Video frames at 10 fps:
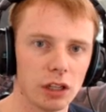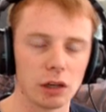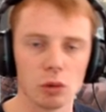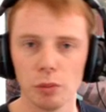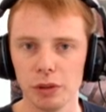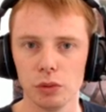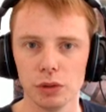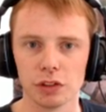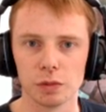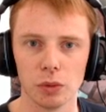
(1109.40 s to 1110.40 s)
I won't be
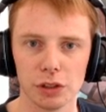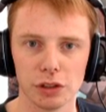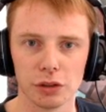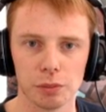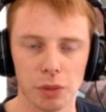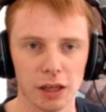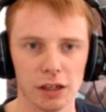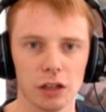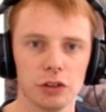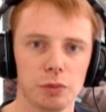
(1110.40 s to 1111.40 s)
doing the spawning like
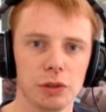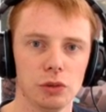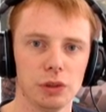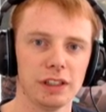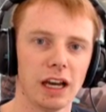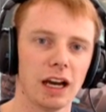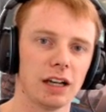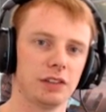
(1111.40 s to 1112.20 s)
part, I'll just be doing the art